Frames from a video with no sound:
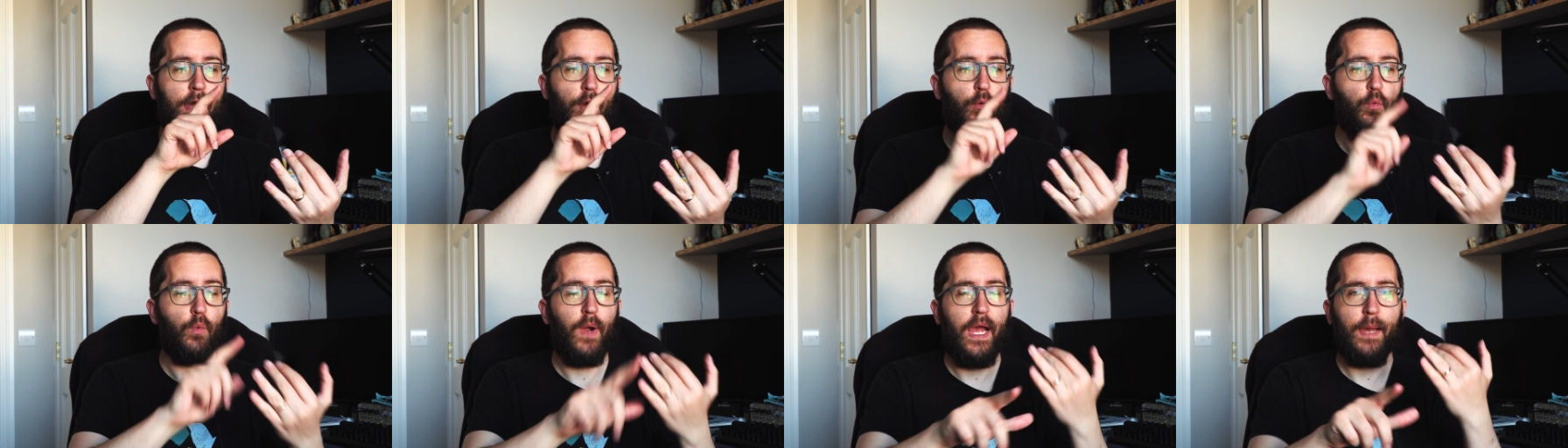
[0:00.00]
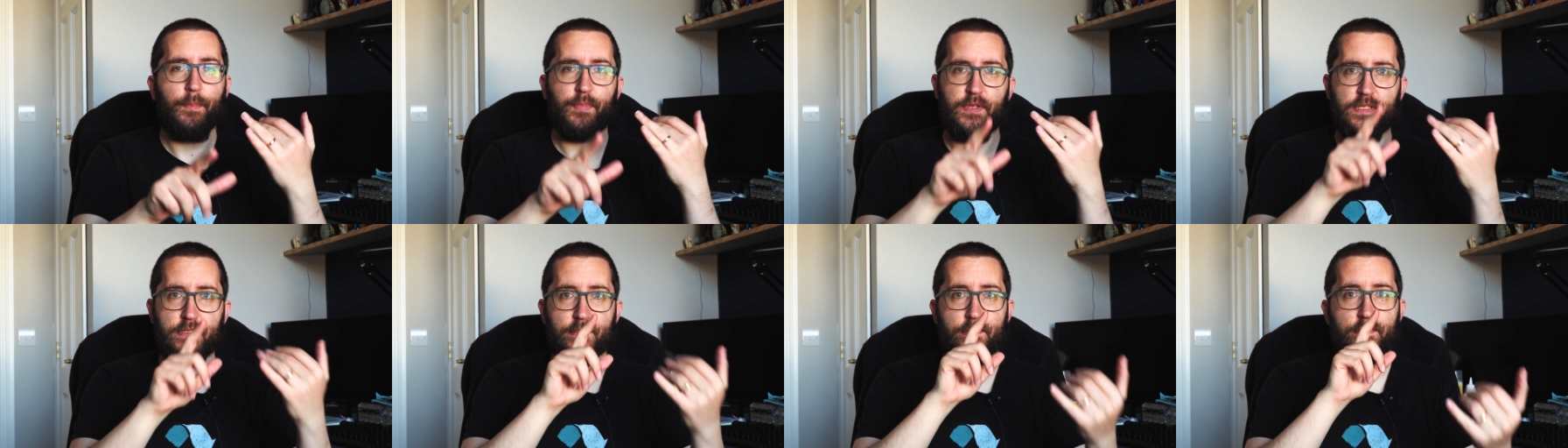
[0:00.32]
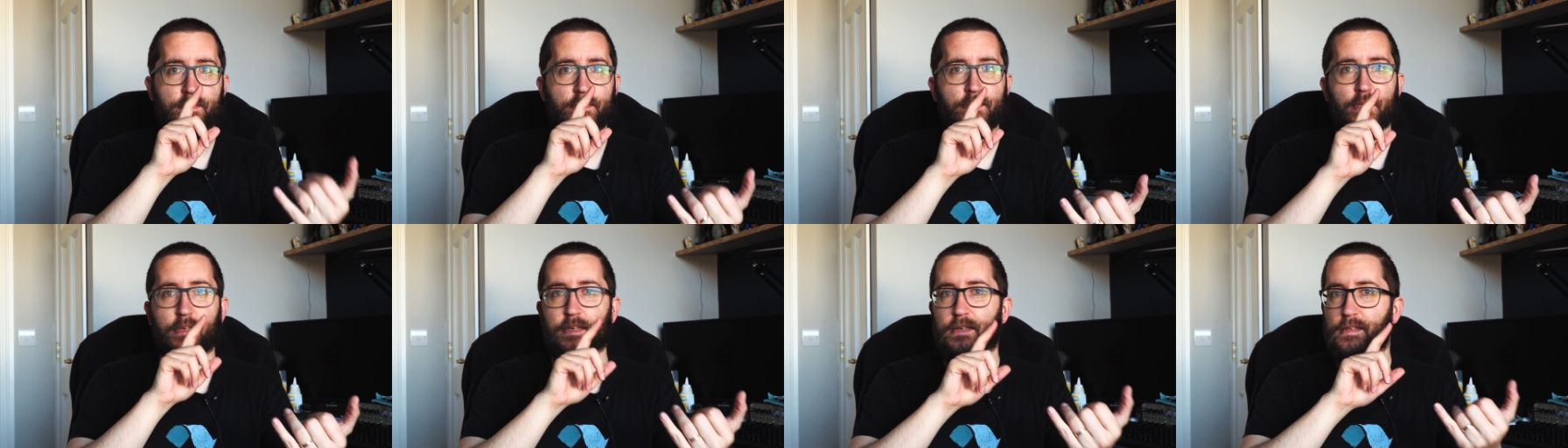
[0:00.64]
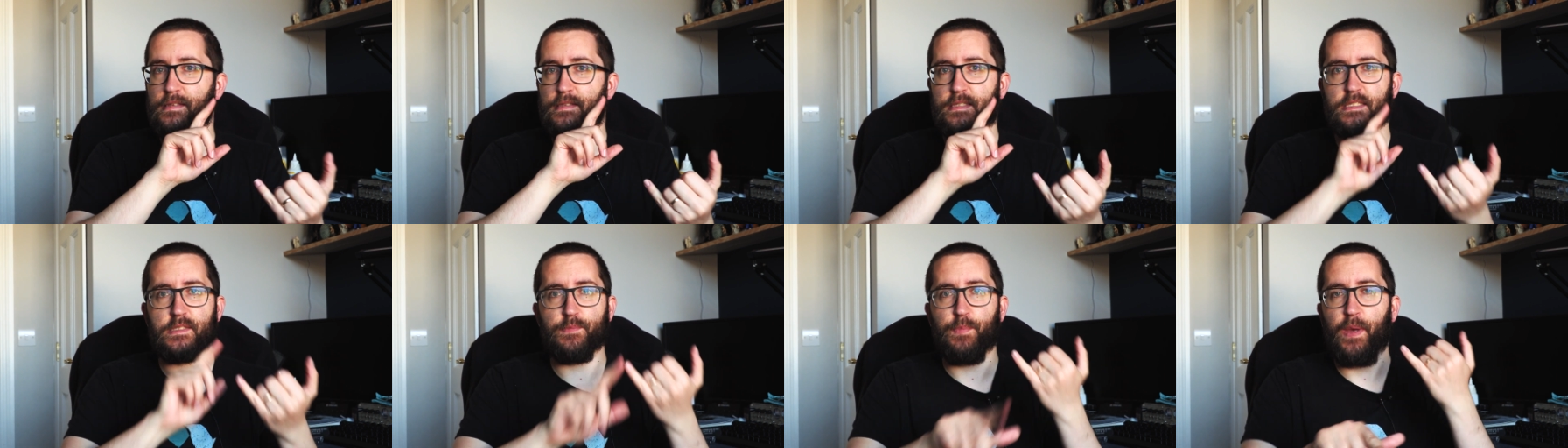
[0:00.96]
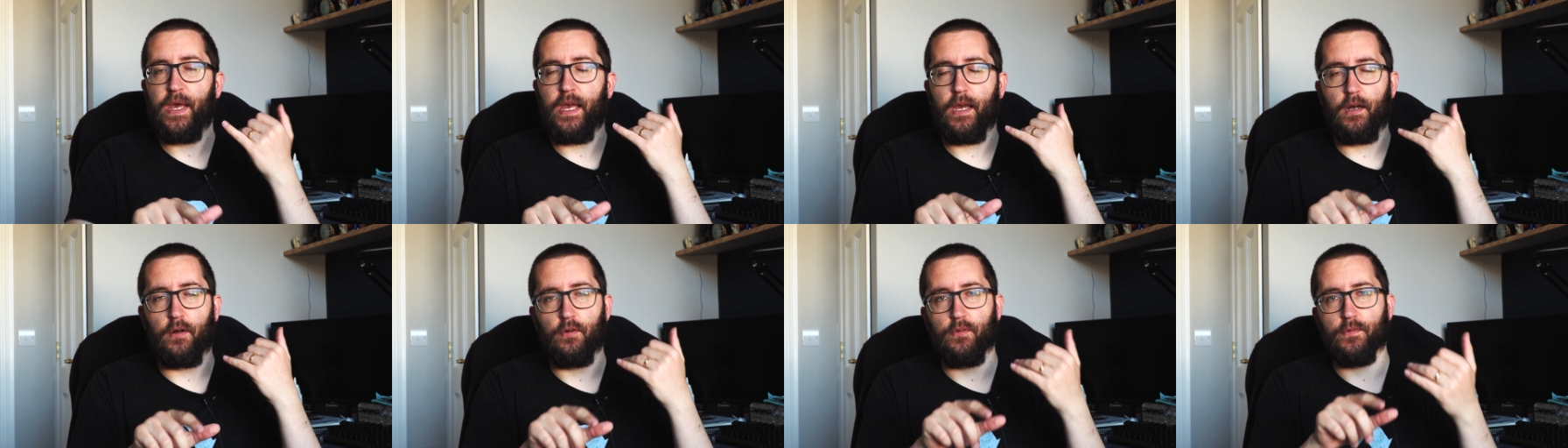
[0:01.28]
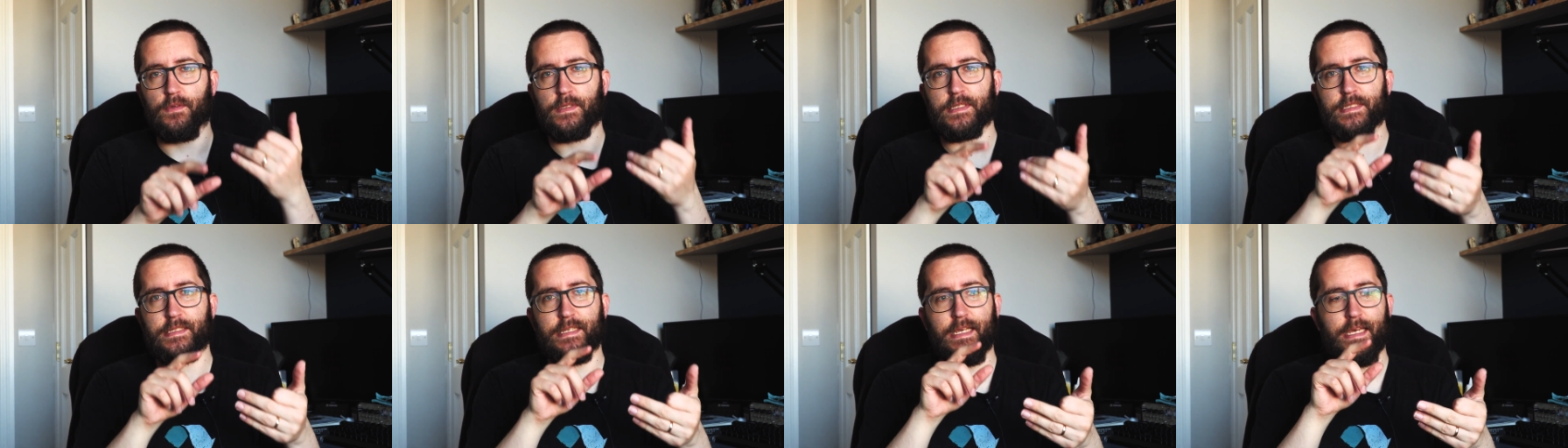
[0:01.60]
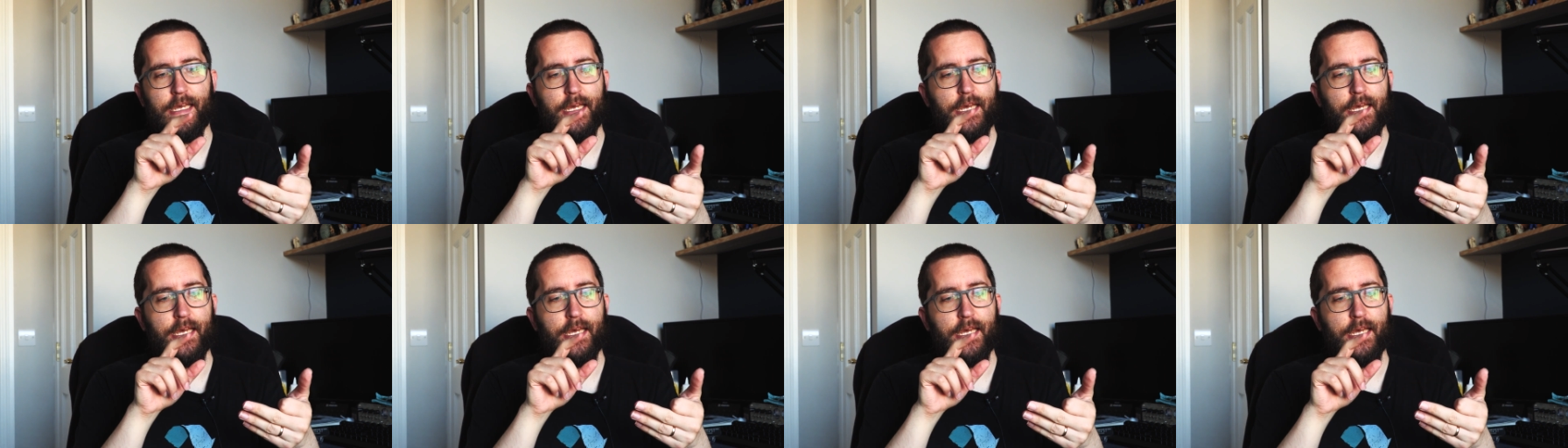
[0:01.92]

weapons, spells,